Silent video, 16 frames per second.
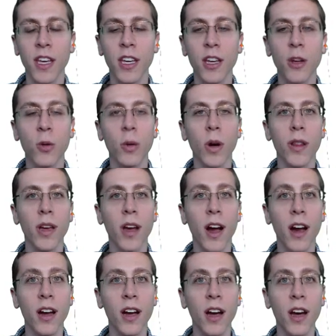Here, where the
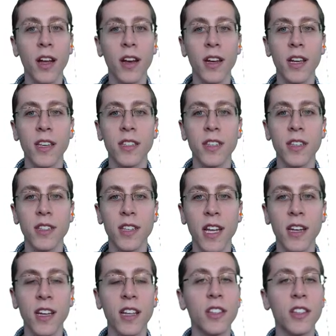Archon is sending